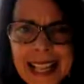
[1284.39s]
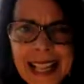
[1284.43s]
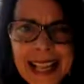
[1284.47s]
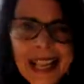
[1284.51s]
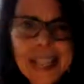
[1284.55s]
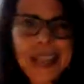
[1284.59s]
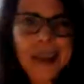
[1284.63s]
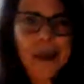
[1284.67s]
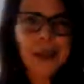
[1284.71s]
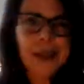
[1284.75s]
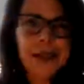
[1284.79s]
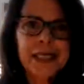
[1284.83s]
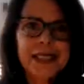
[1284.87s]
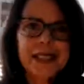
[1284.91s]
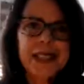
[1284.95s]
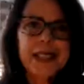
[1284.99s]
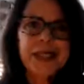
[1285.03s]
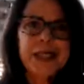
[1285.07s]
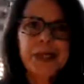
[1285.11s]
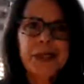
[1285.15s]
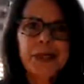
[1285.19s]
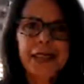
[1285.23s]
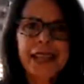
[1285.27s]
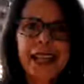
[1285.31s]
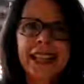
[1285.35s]
I always
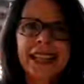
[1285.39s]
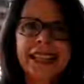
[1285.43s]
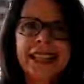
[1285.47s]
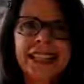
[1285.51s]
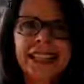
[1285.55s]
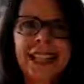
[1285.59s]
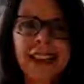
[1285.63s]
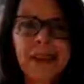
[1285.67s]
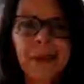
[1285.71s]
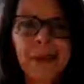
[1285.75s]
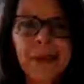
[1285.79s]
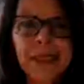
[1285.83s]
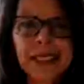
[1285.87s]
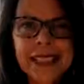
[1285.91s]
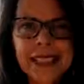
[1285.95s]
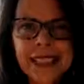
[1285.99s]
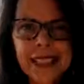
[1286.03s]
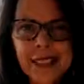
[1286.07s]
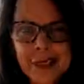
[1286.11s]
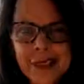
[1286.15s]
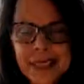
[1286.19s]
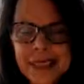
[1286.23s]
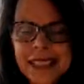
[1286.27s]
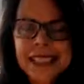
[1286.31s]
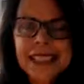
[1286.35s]
enjoy hanging out with
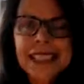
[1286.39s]
you.